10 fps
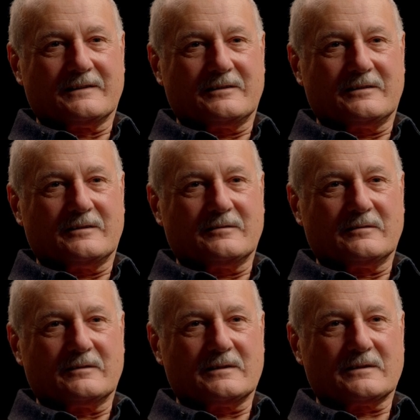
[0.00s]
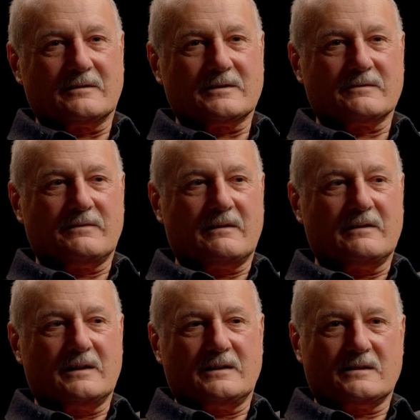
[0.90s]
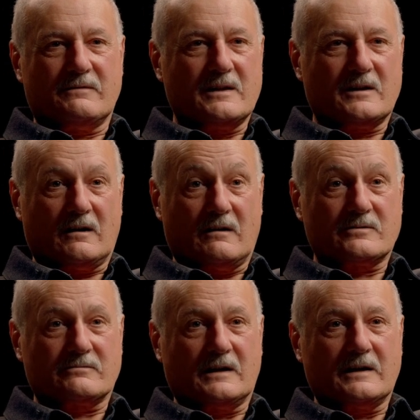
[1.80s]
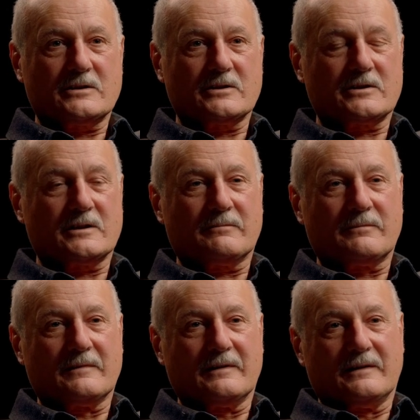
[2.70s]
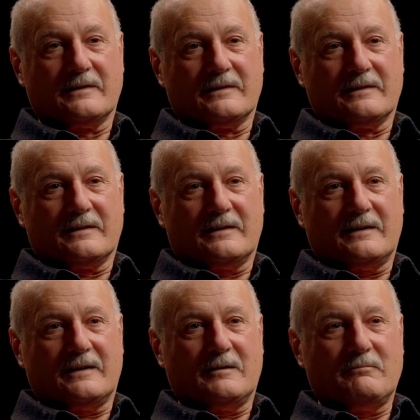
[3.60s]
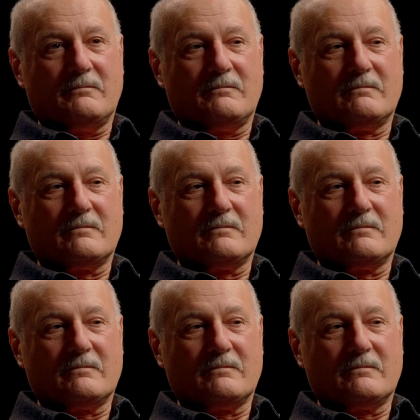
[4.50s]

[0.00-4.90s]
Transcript: You know. So it's a very, and it's a very close relationship. Um,